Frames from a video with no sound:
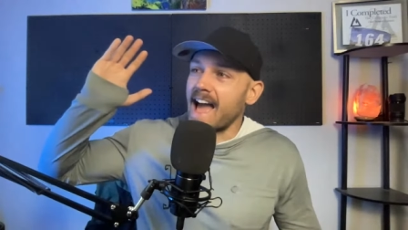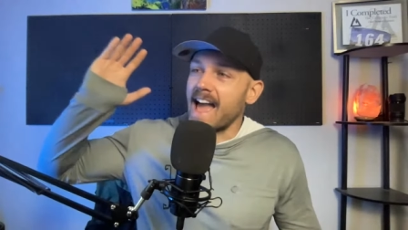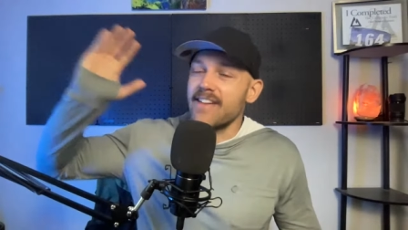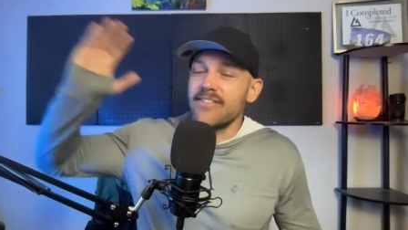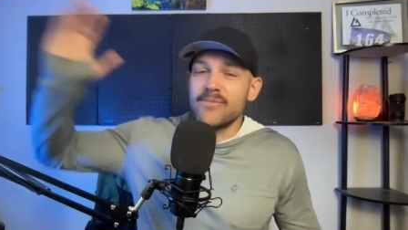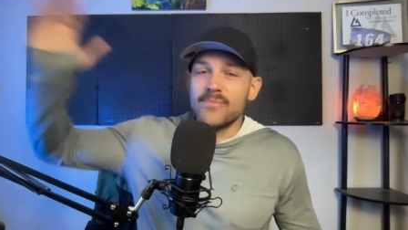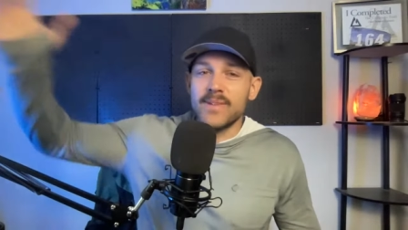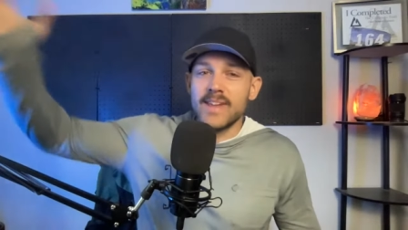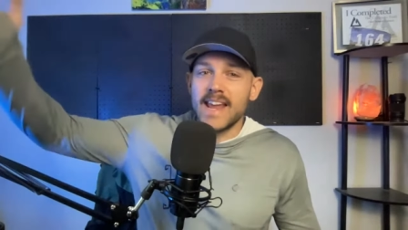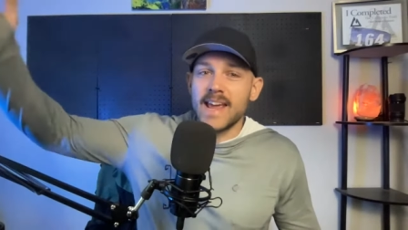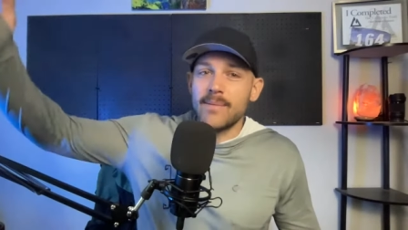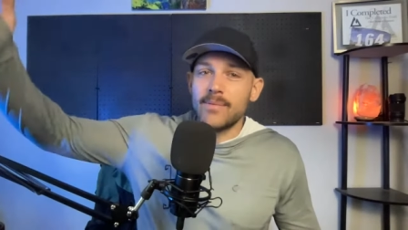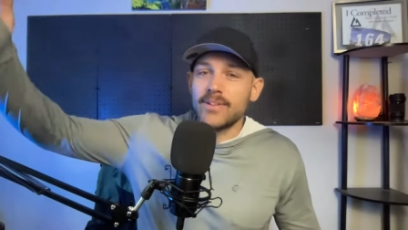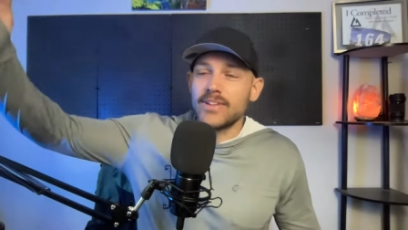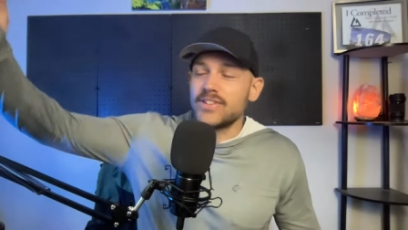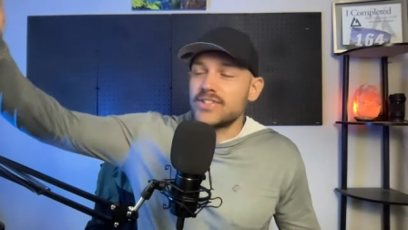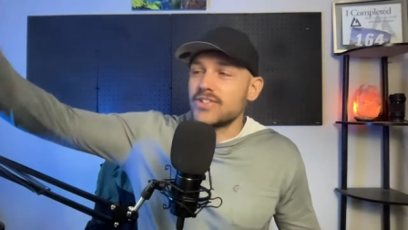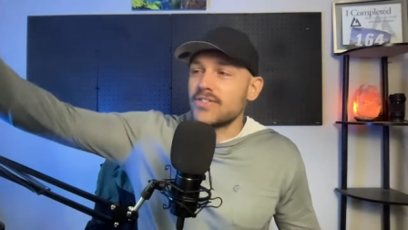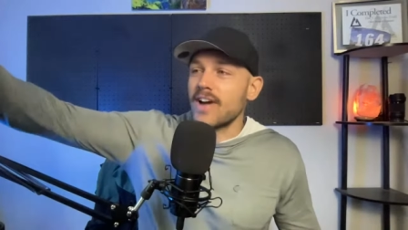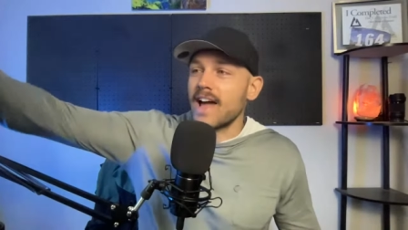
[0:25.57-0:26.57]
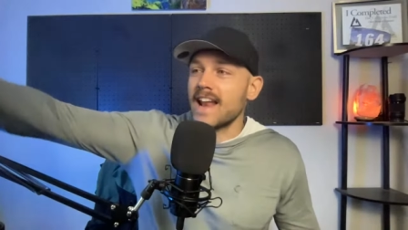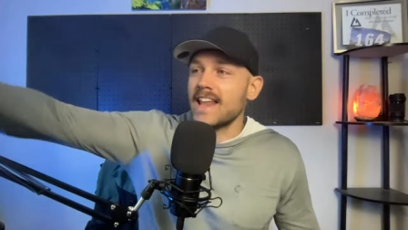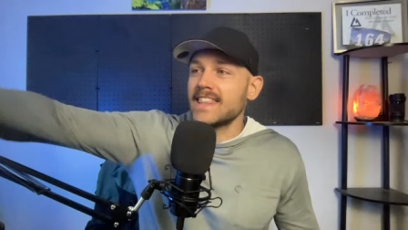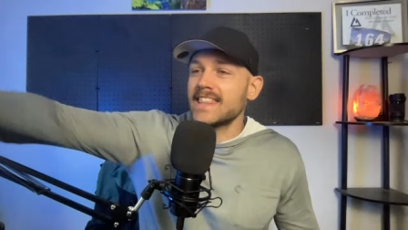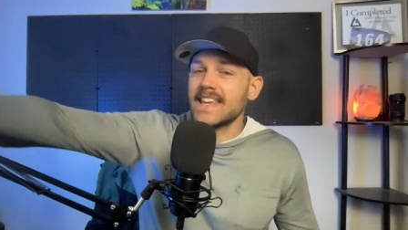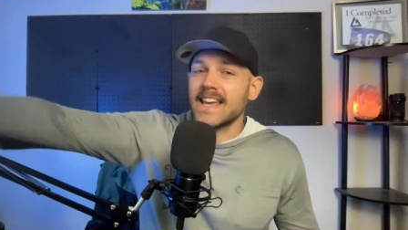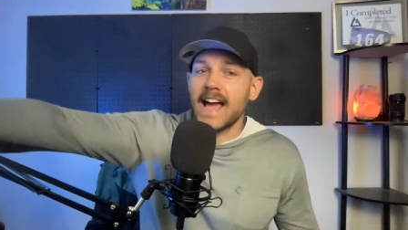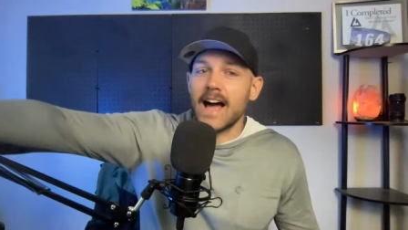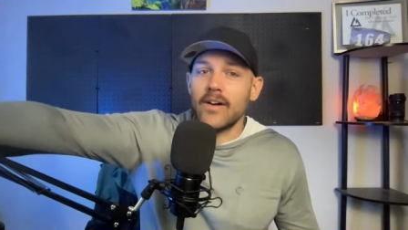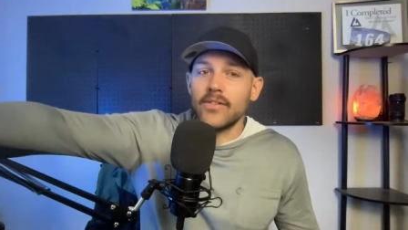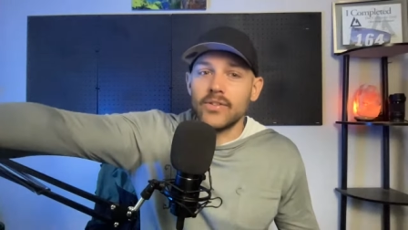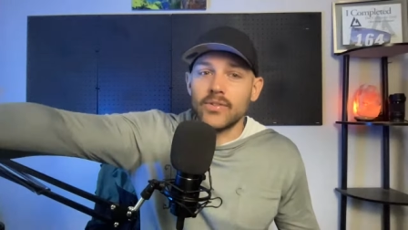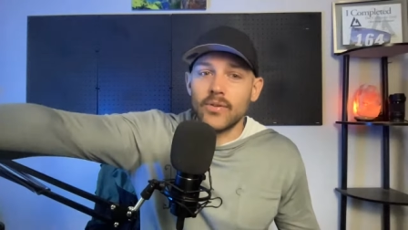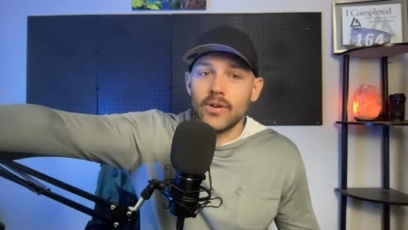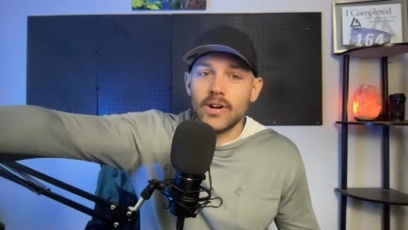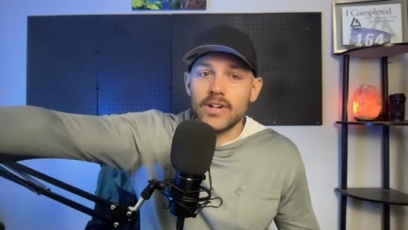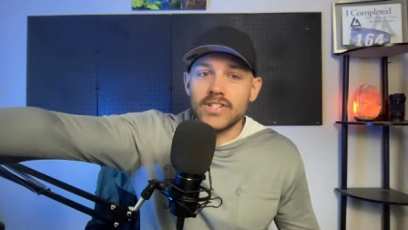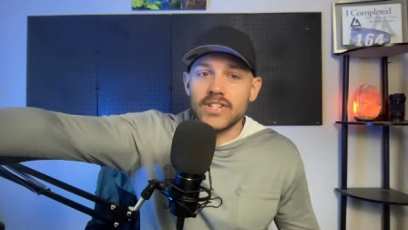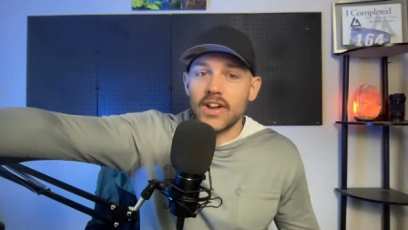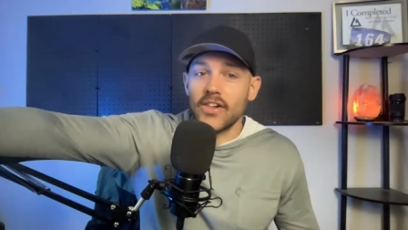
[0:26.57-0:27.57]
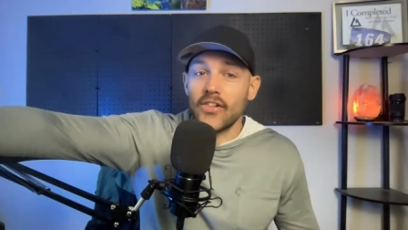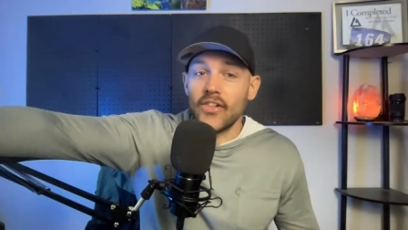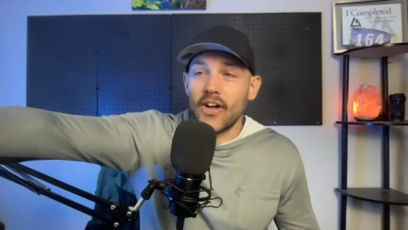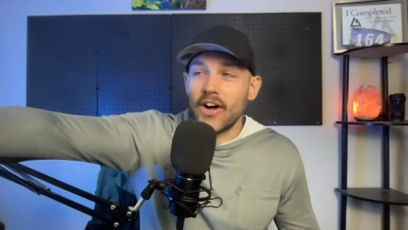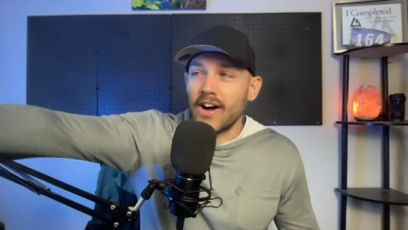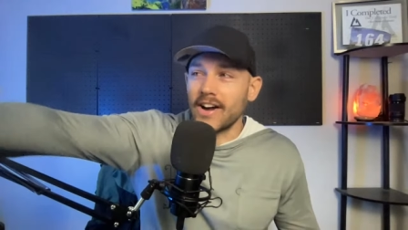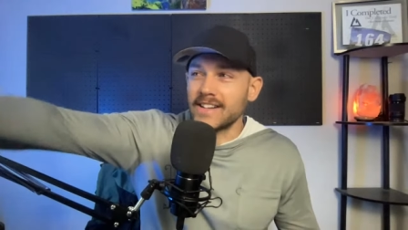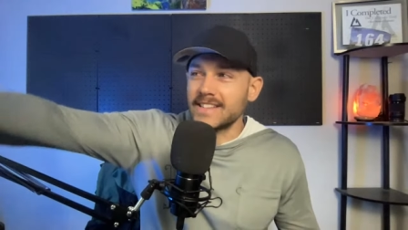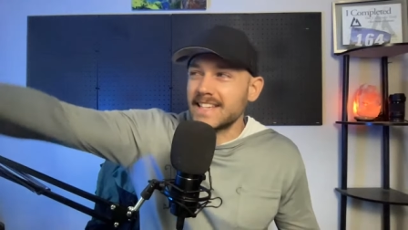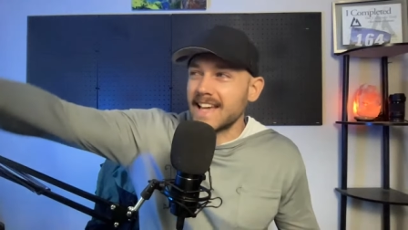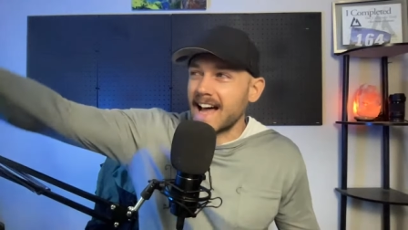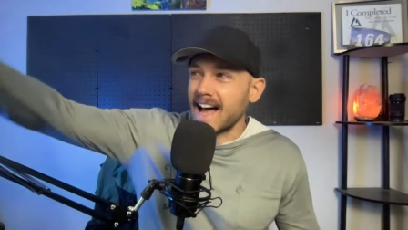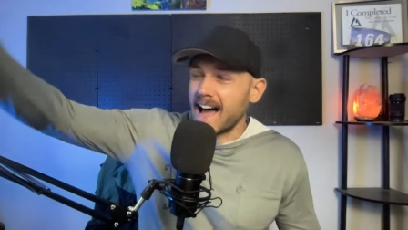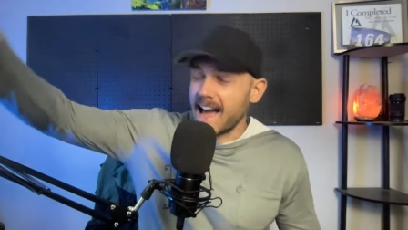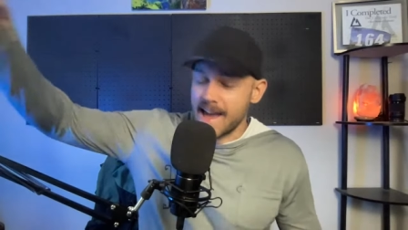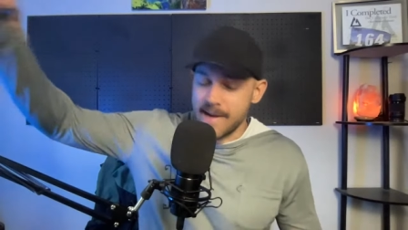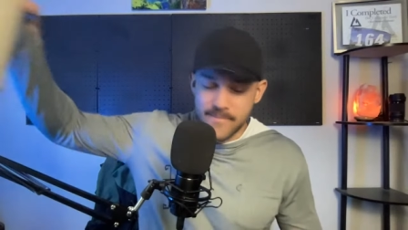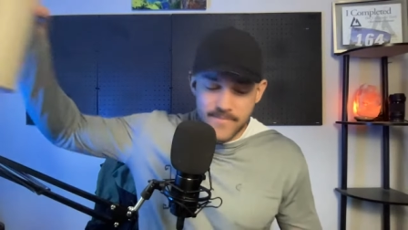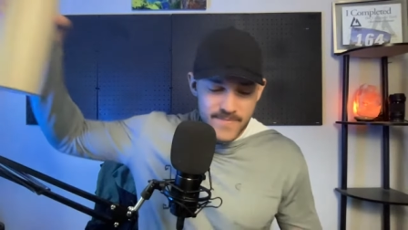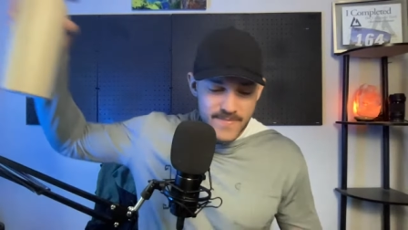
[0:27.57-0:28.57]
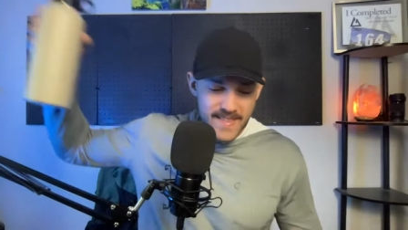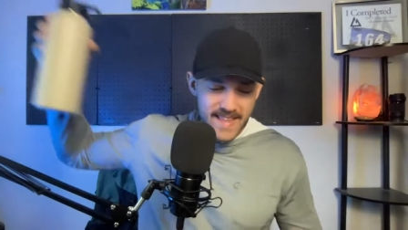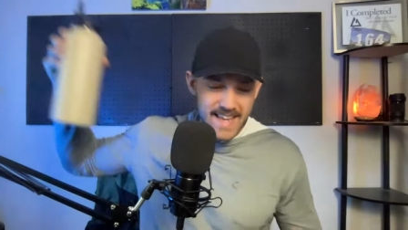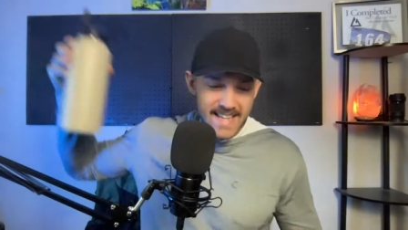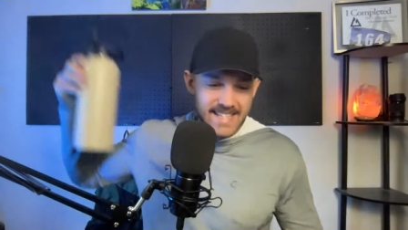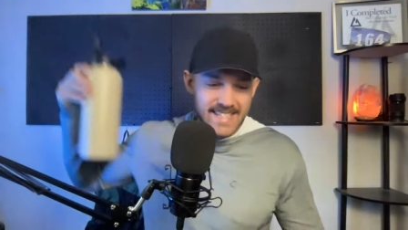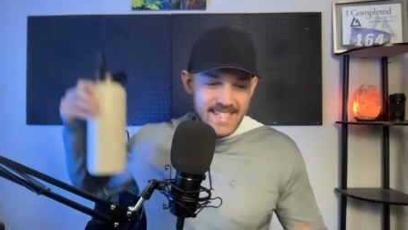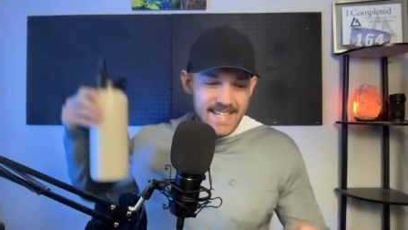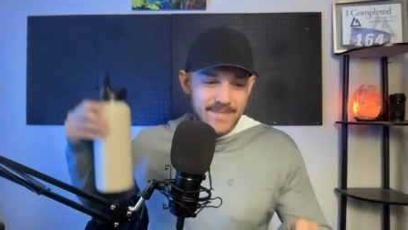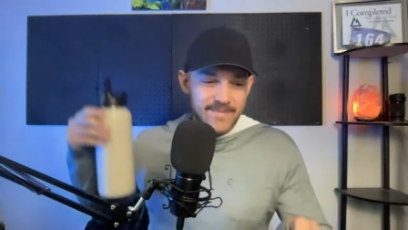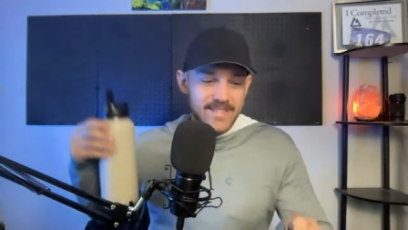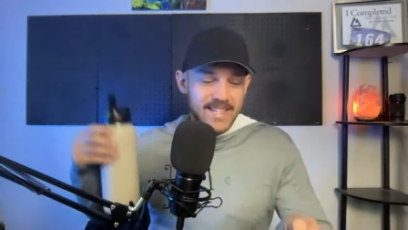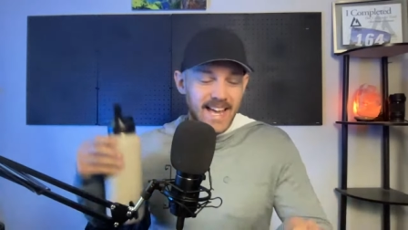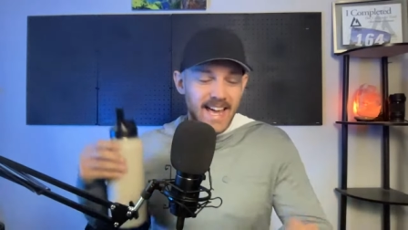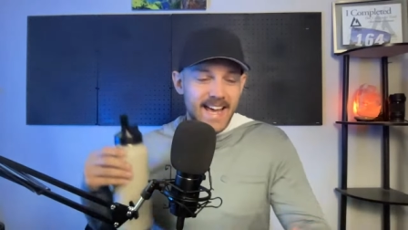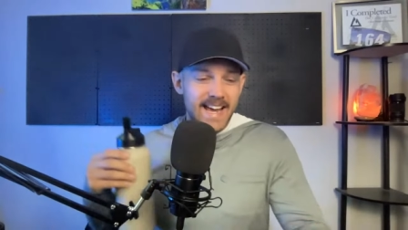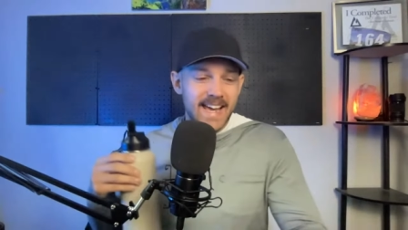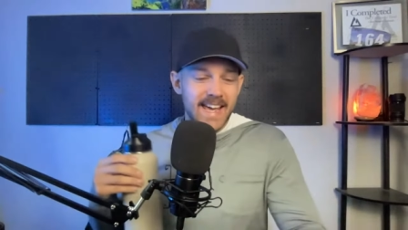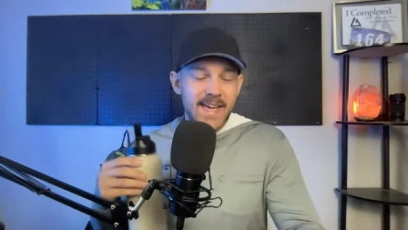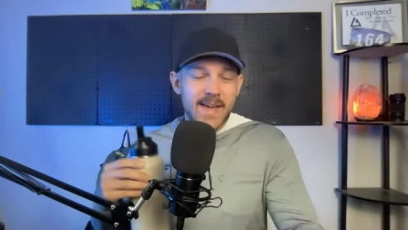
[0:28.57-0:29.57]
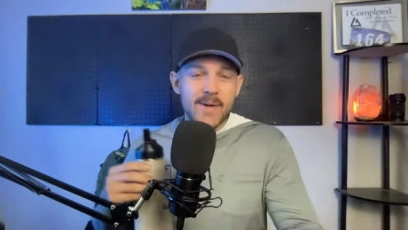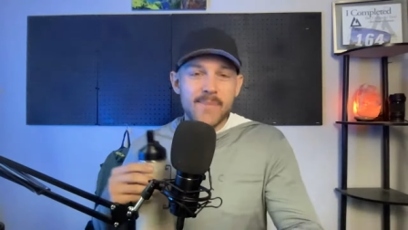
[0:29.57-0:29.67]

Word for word: I haven't been able to do anything outdoors in a long time it seems like.